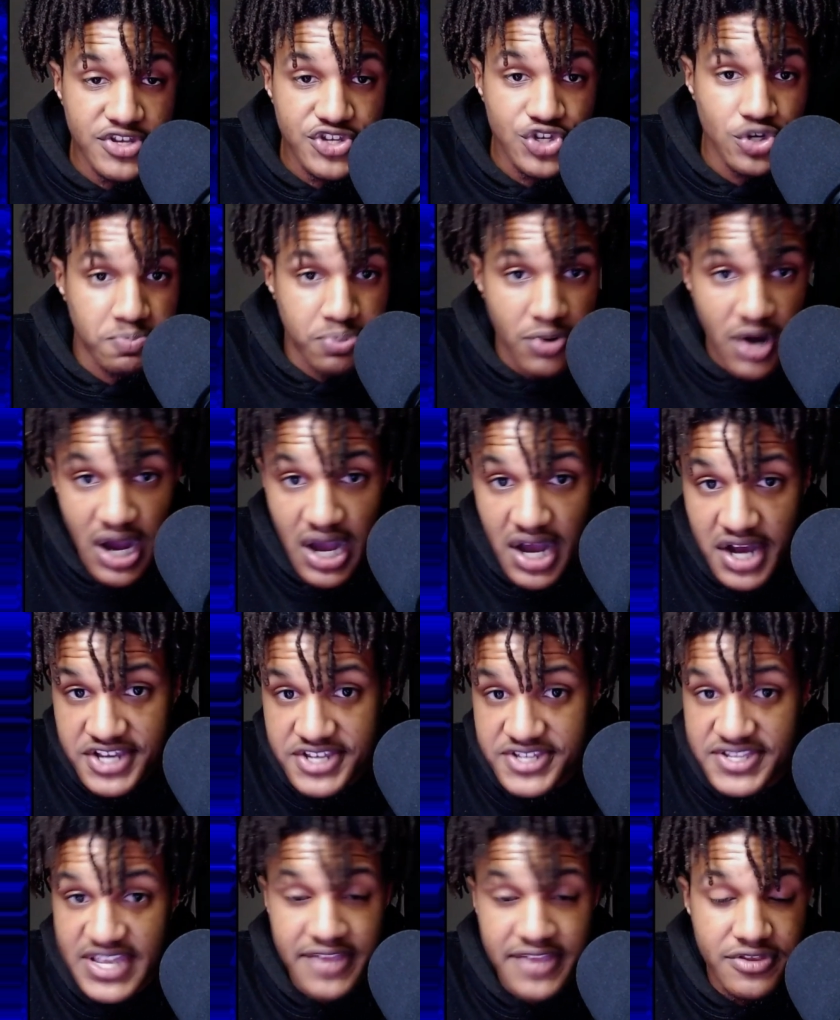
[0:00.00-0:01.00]

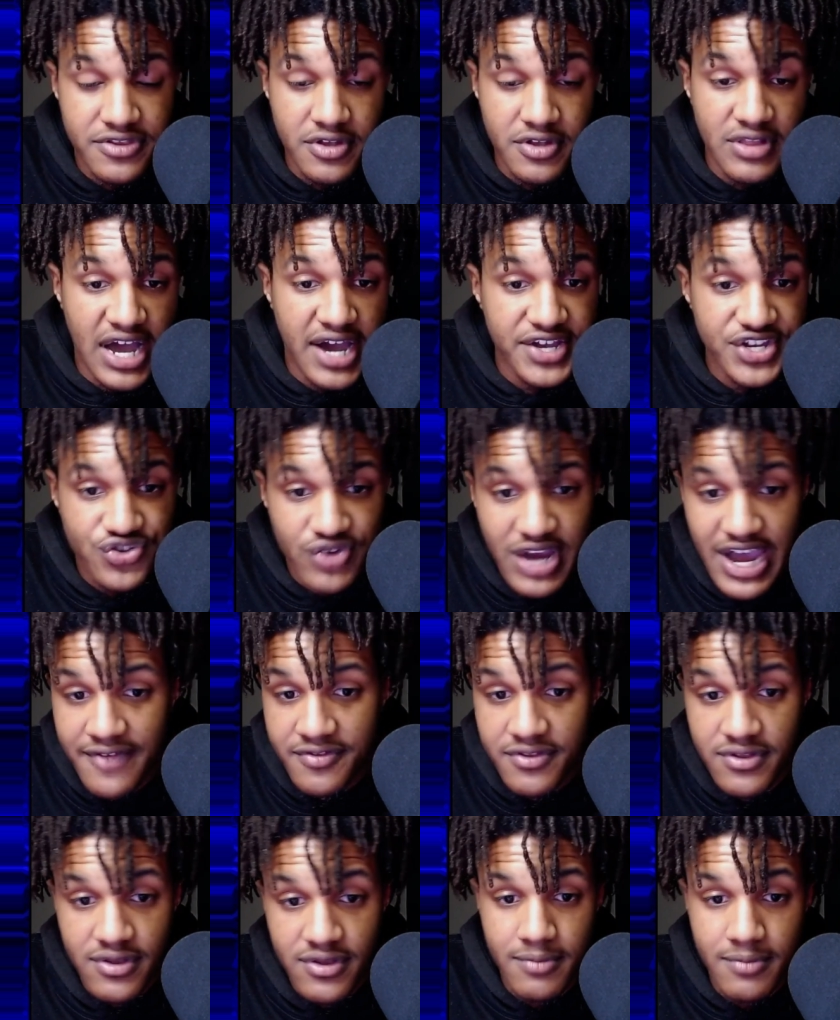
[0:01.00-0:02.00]
surprised that the Lions
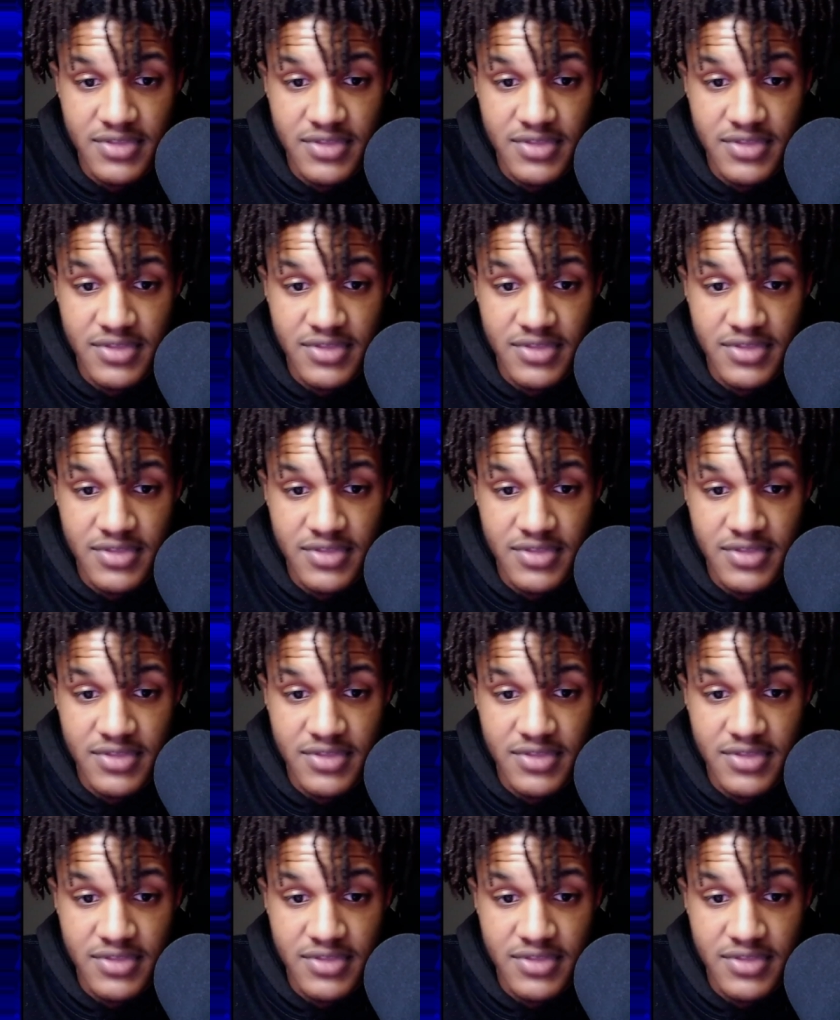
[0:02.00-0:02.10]
drafted him.